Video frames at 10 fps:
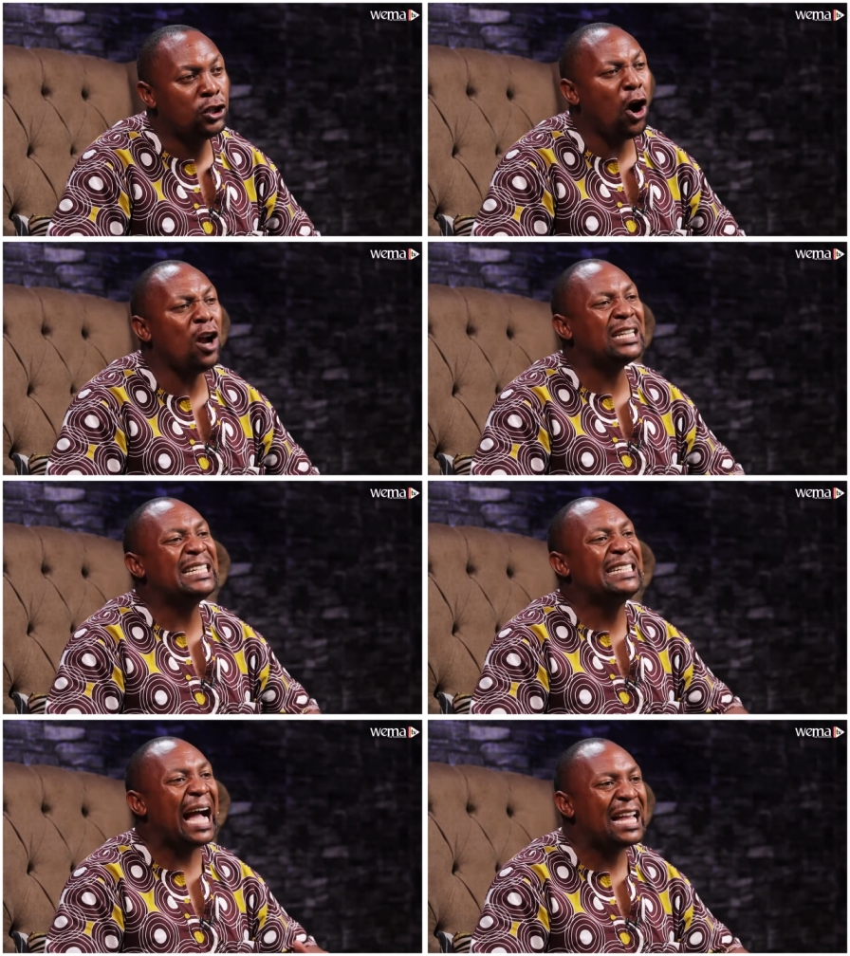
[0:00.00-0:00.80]

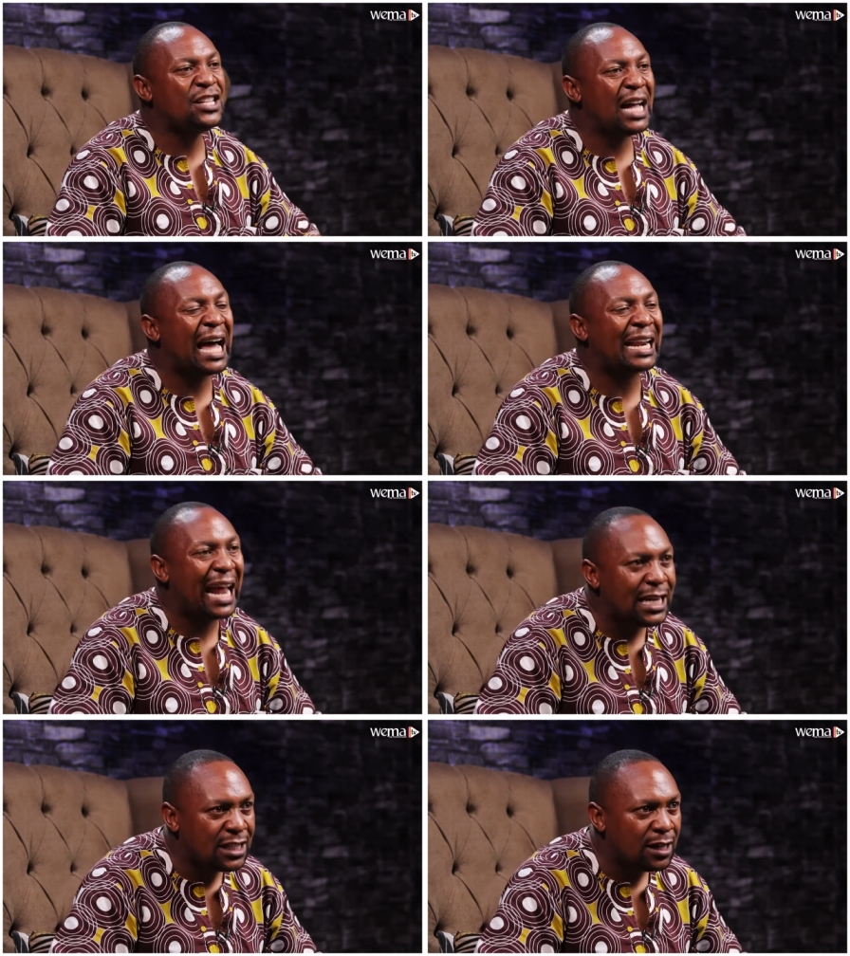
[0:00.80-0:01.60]
Don't judge
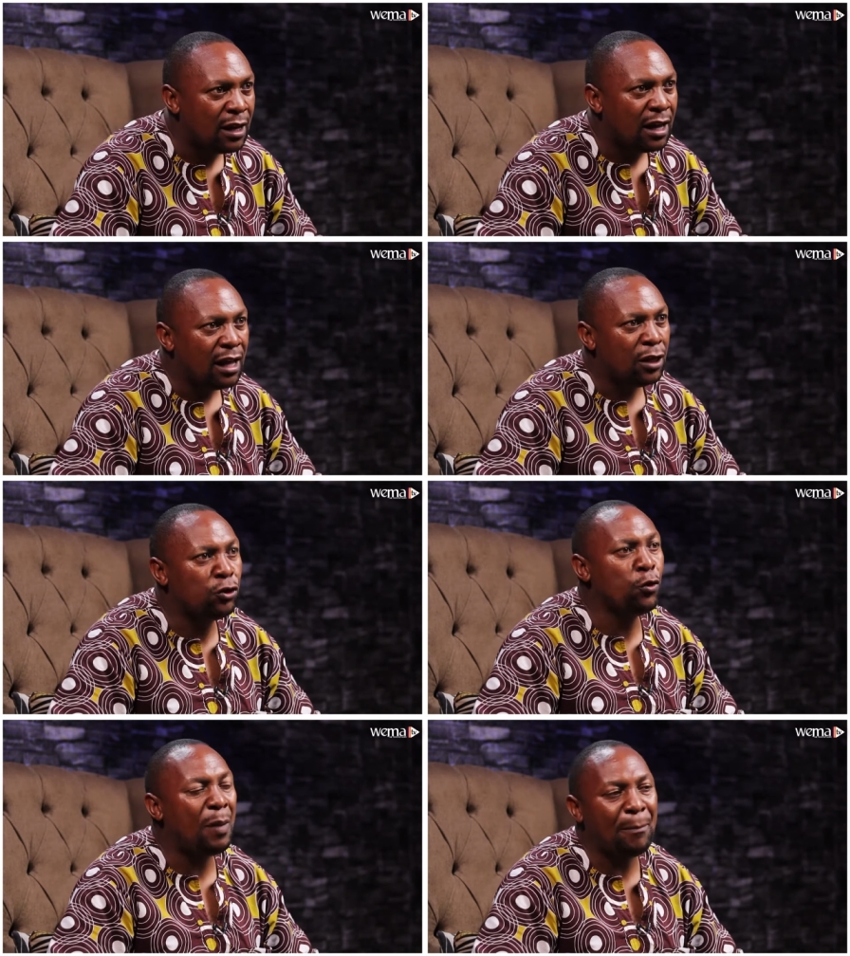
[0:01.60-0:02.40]
aright
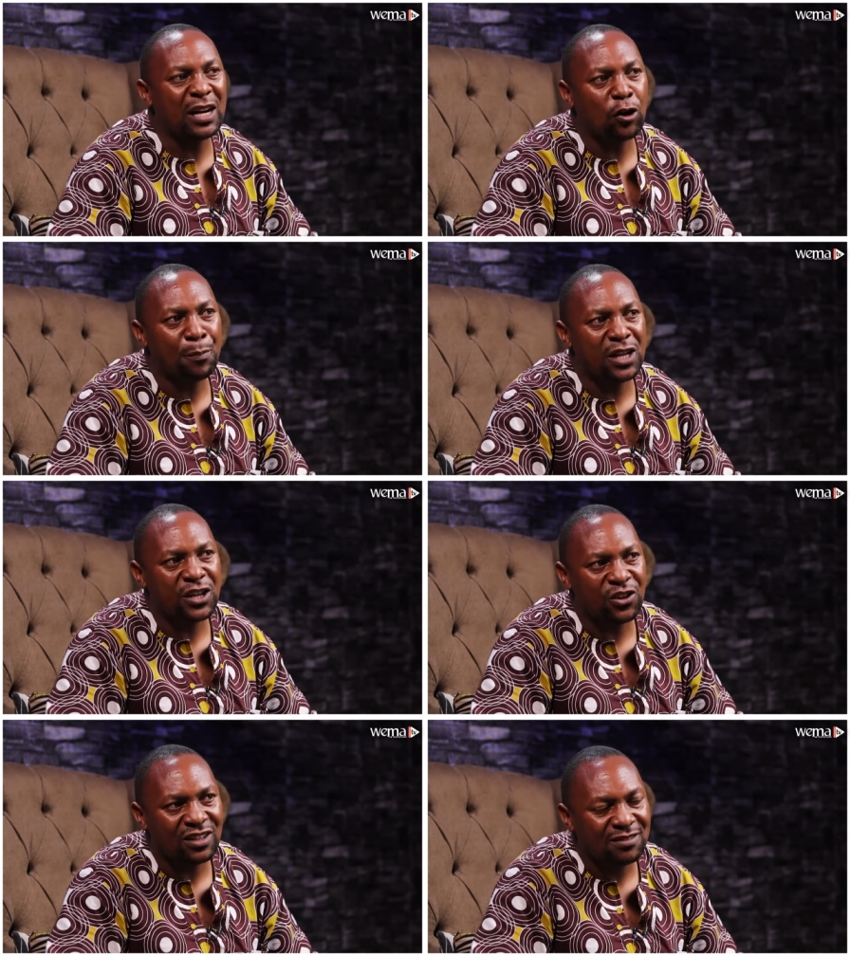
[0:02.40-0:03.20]
through public
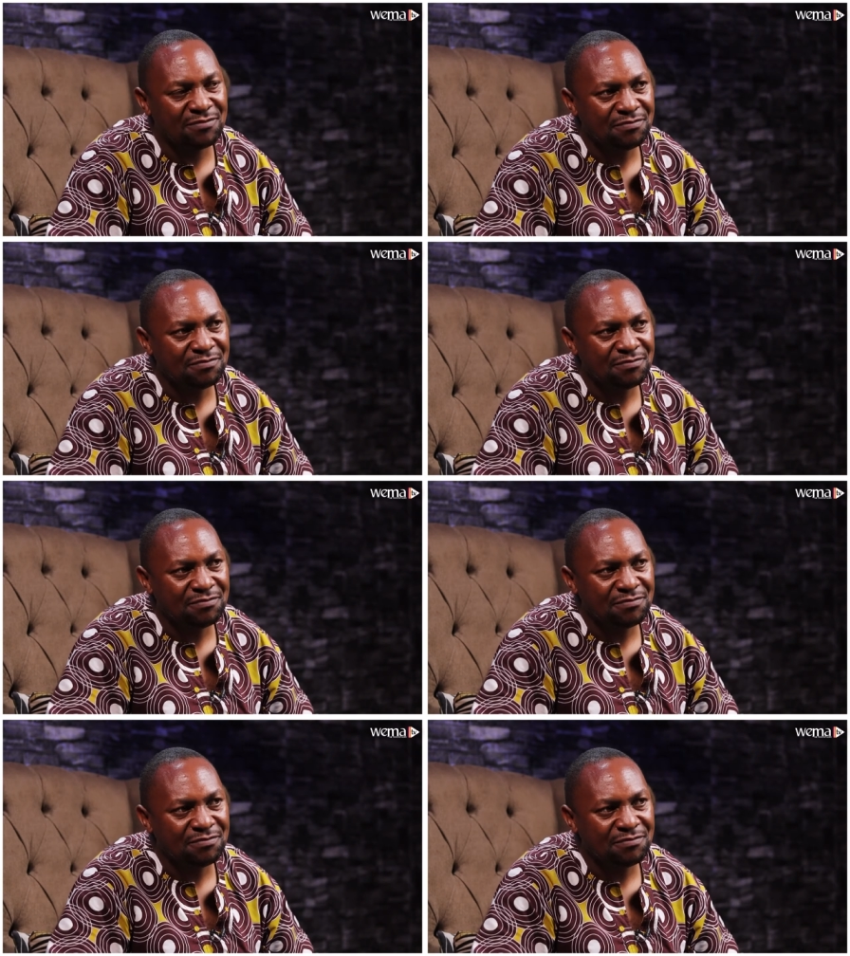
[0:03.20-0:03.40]
opinion.